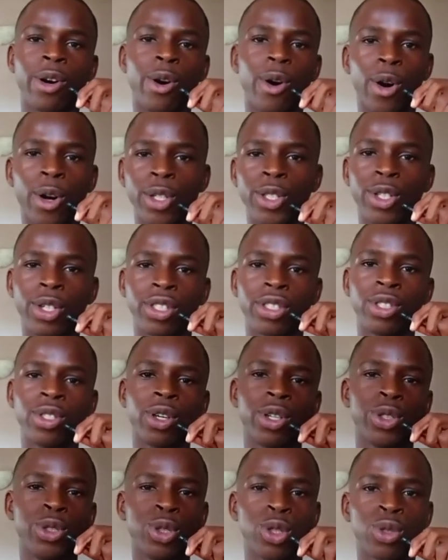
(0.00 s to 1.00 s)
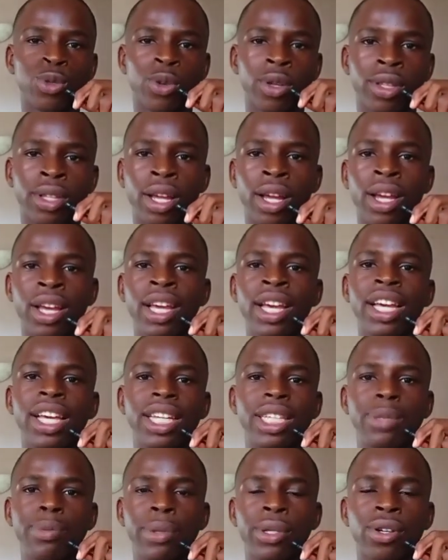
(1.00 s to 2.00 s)
or does not use water
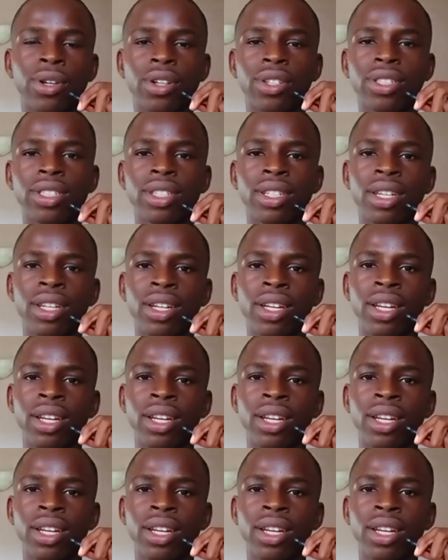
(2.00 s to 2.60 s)
is because